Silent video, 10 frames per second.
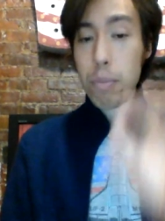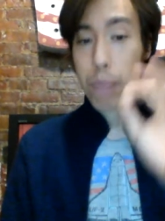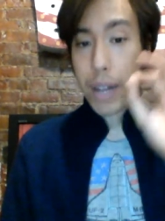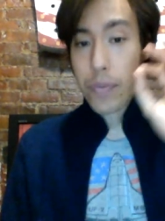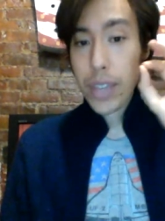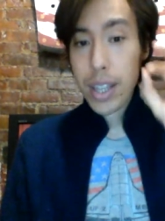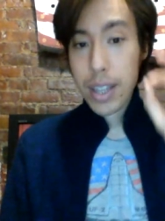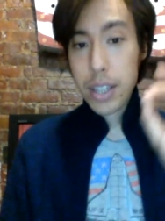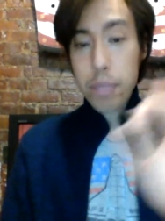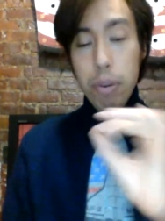But
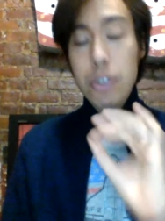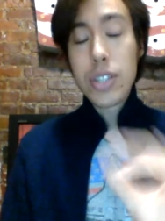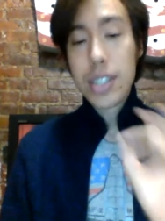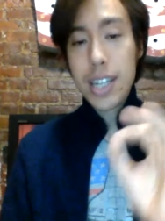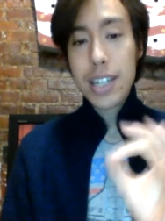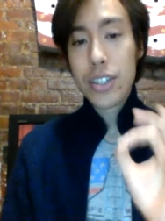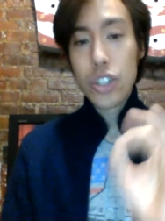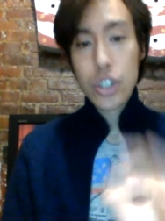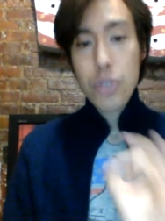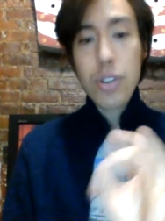this person didn't
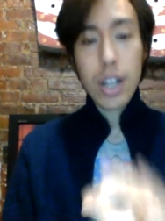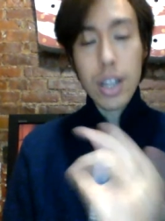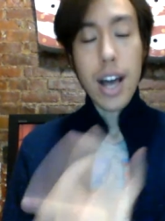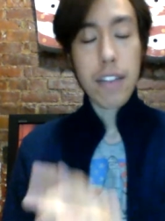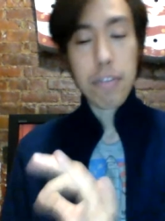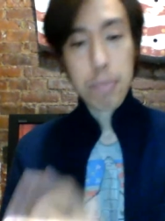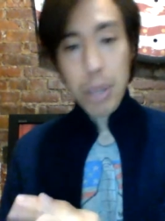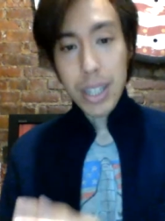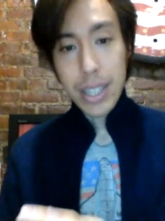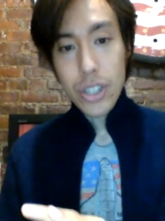shoot a lot of
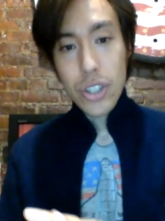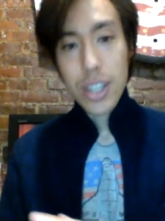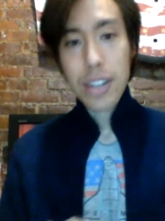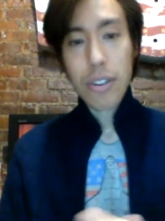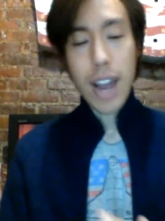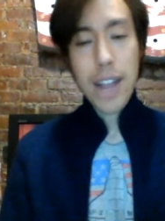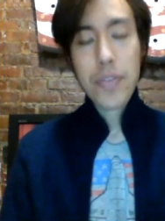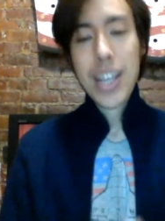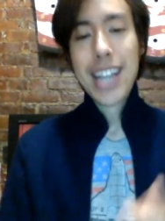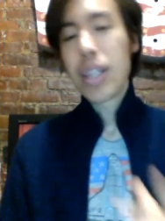bullets, right?
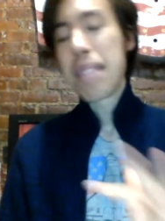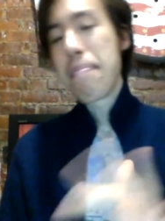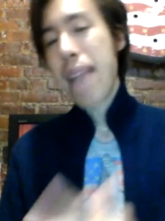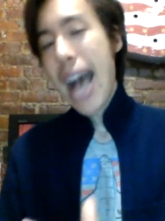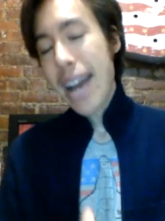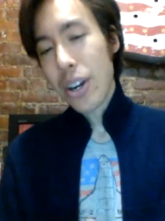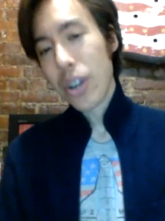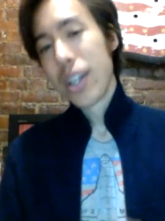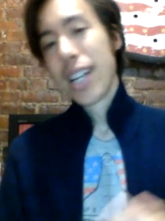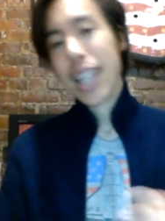It doesn't really
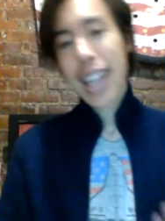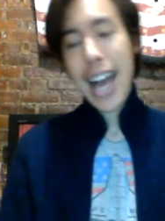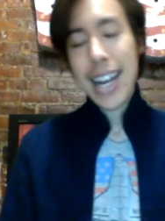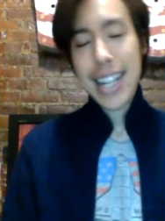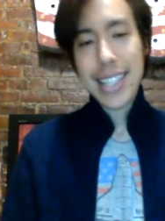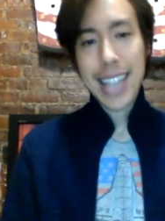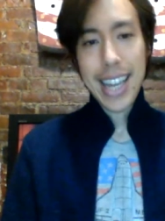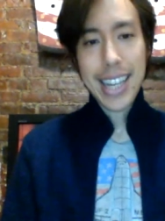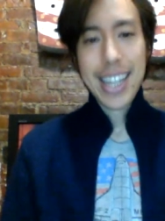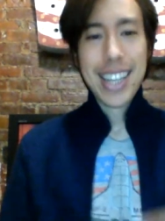matter that it's
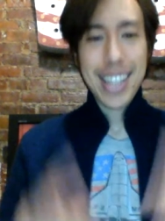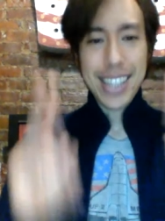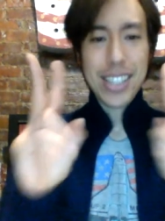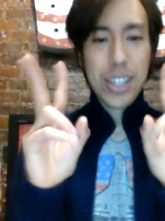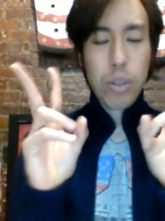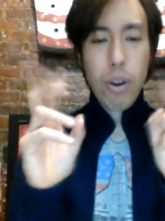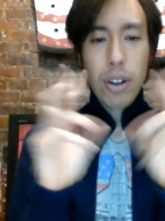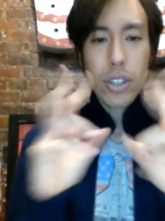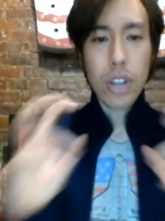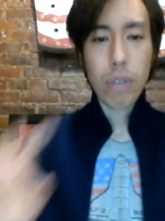like this,
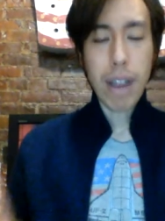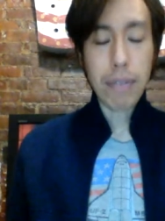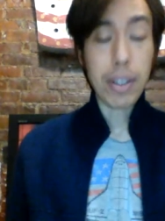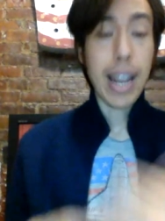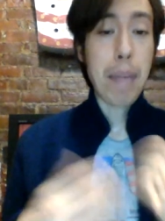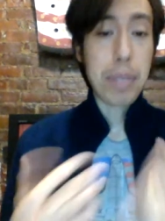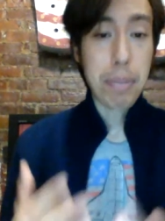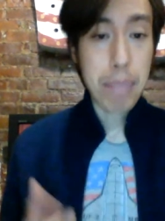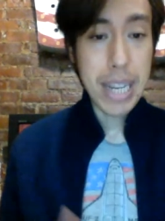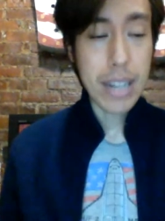quote, assault rifle. It
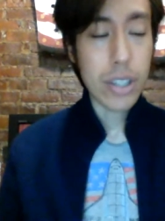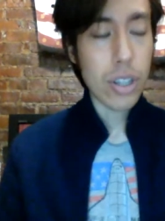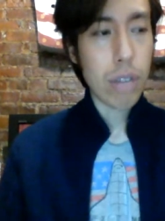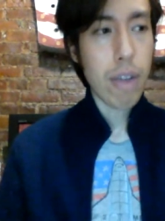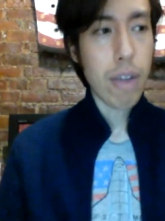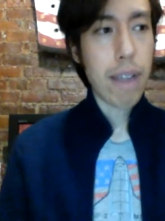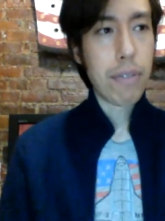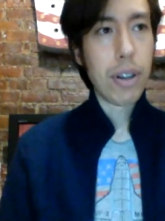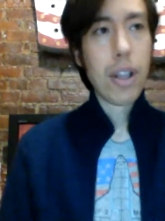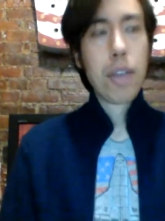happened to be an assault
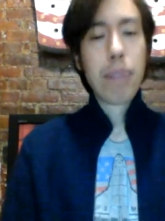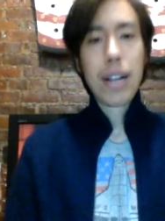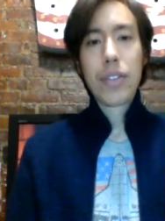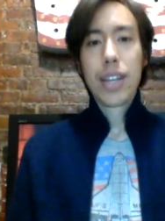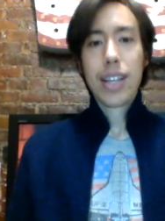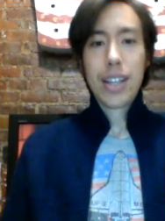rifle, but